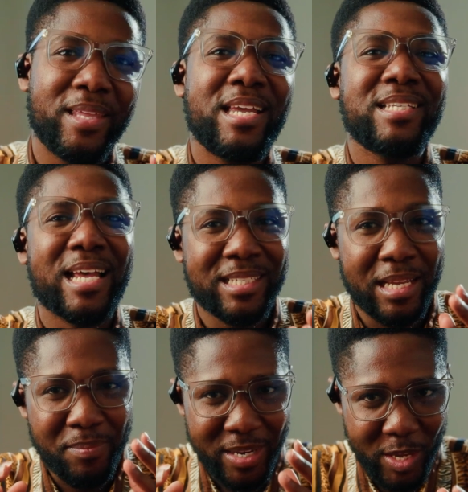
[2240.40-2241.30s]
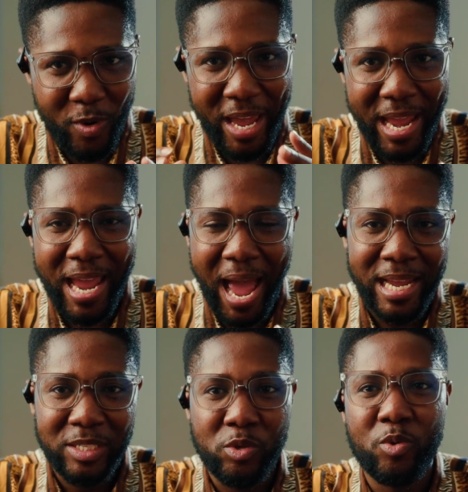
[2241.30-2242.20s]
these are some new
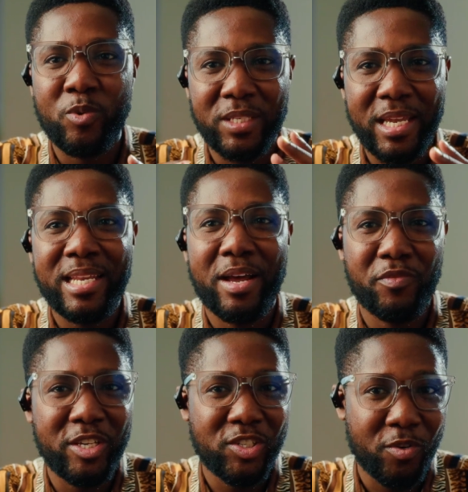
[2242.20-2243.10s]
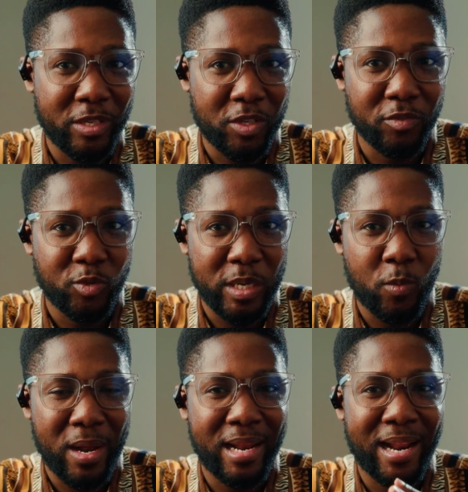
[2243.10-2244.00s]
AI tools in DaVinci Resolve
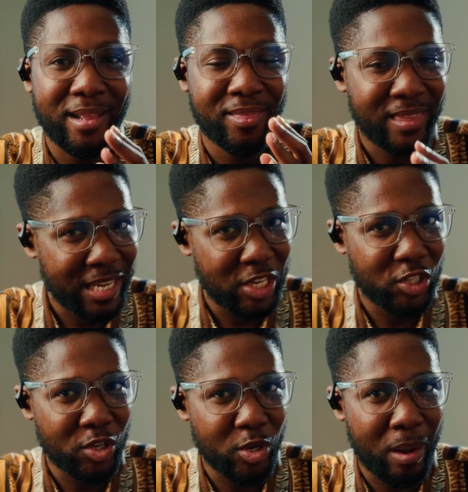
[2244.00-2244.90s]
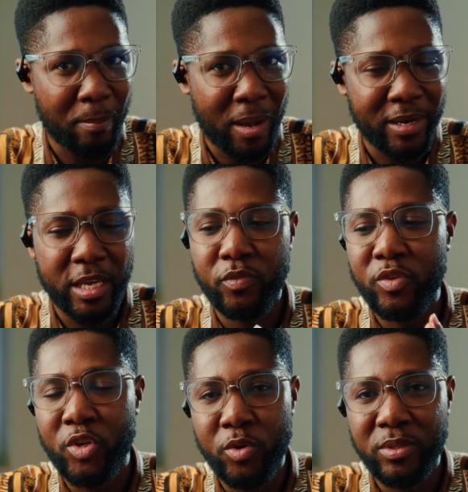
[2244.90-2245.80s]
21 that I think you should know about. If
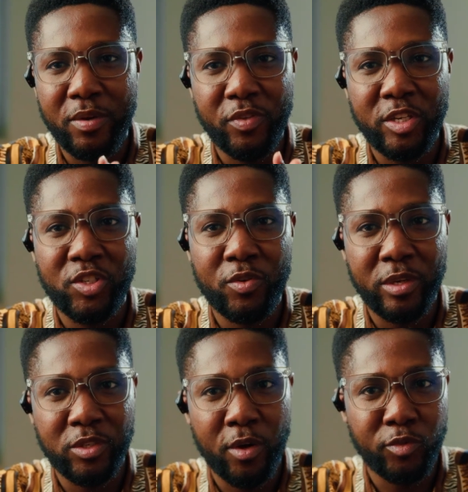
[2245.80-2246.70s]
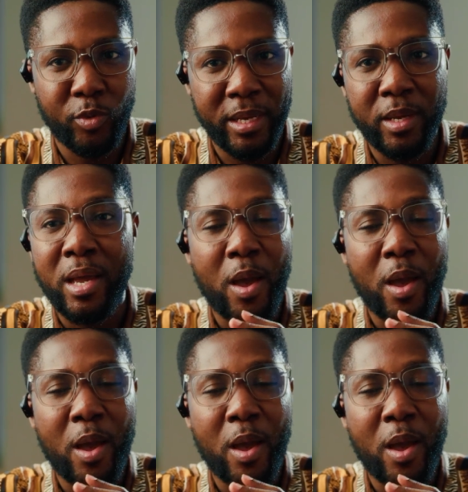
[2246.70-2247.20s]
you use DaVinci Resolve 20,